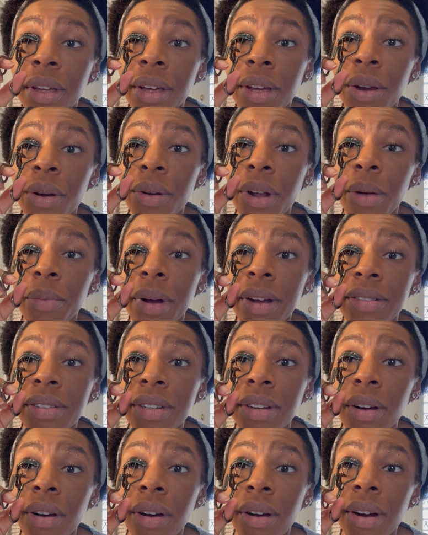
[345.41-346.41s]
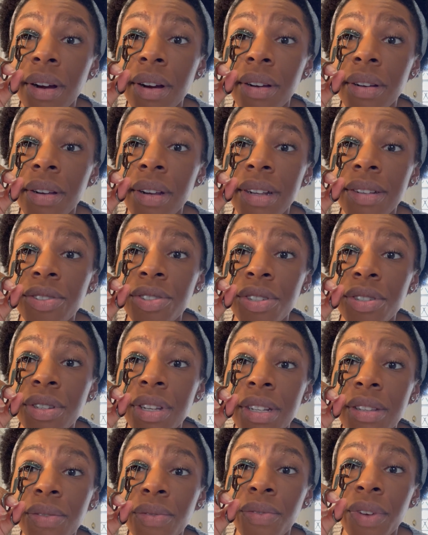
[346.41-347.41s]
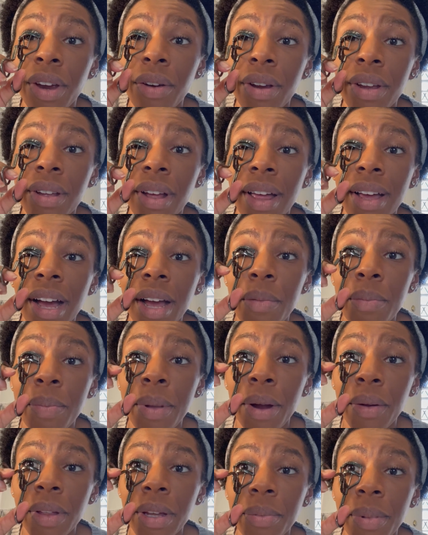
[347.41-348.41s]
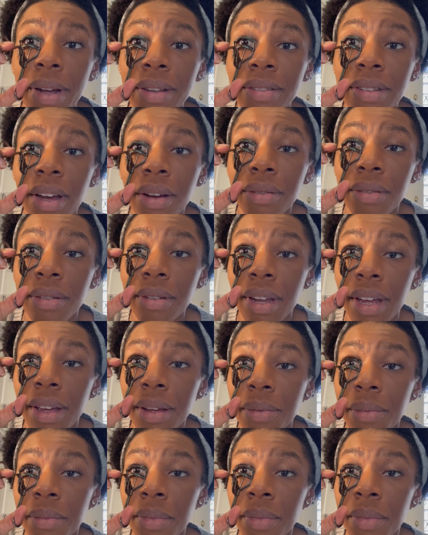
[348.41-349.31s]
You're not pressing hard, it's just, it's very, like I barely press down, okay?